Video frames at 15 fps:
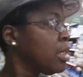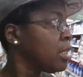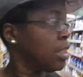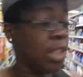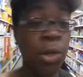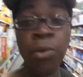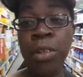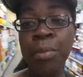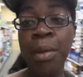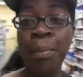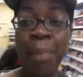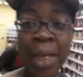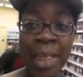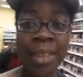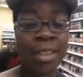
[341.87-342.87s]
soak them
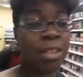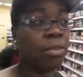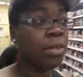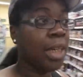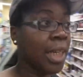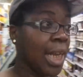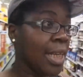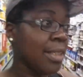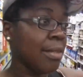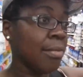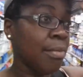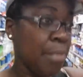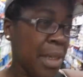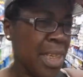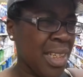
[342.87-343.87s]
in baking soda. I got some
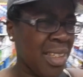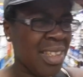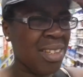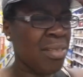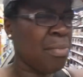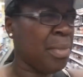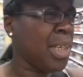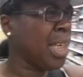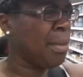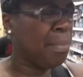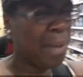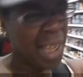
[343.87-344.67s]
baking so baking